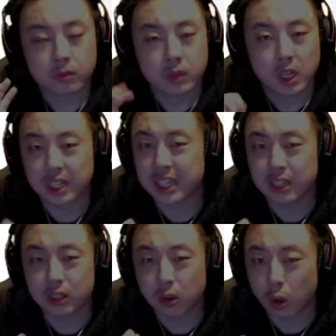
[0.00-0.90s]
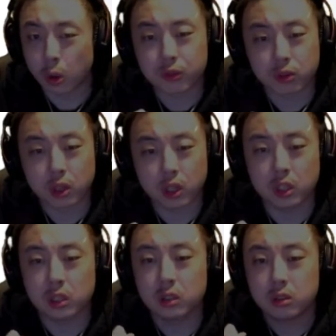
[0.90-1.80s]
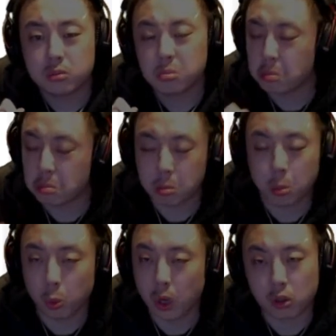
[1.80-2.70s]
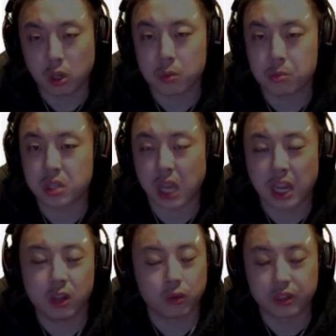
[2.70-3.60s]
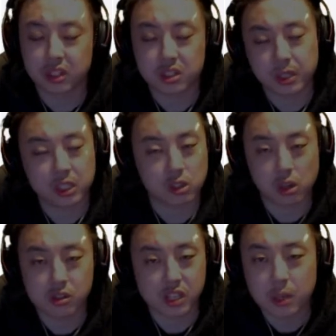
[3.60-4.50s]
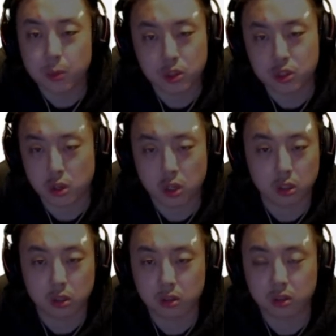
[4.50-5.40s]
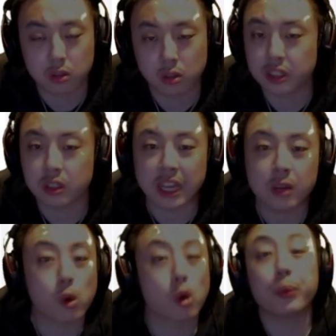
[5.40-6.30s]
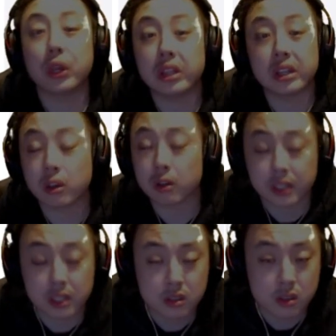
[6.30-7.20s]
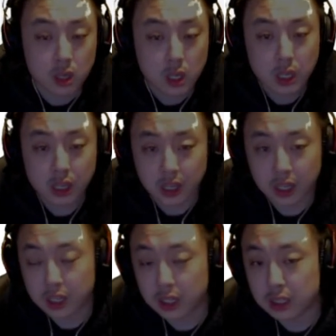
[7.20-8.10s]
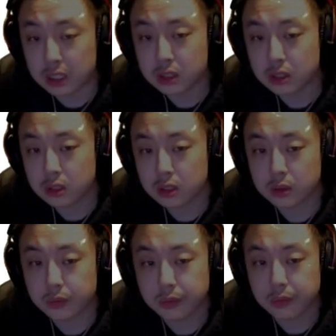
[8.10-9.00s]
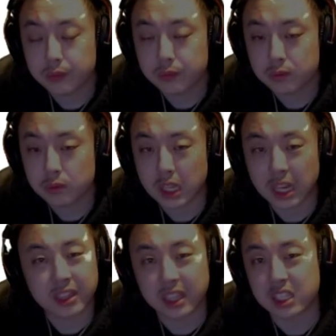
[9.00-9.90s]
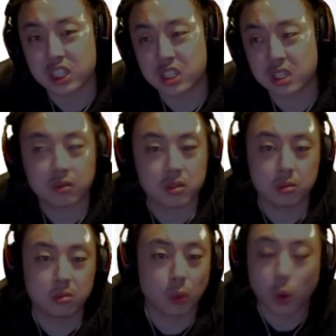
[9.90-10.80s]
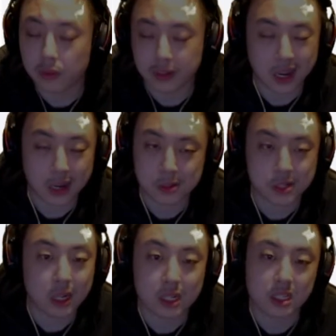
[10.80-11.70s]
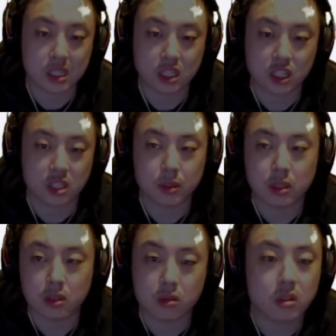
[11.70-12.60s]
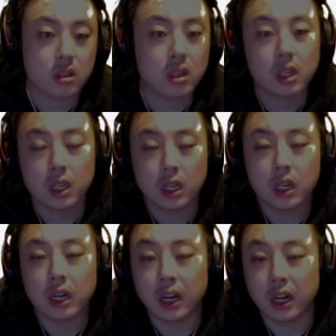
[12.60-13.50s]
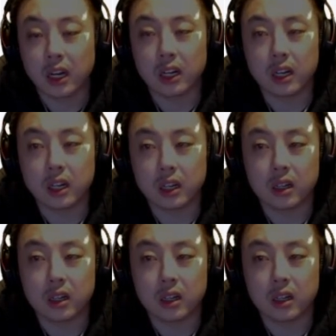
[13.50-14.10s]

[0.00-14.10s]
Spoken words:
Again, though, overall, welcomed. I don't think this makes Charles any more strong, like any more OP than he already is. I think it just gives him more of an option, honestly, just to be used. I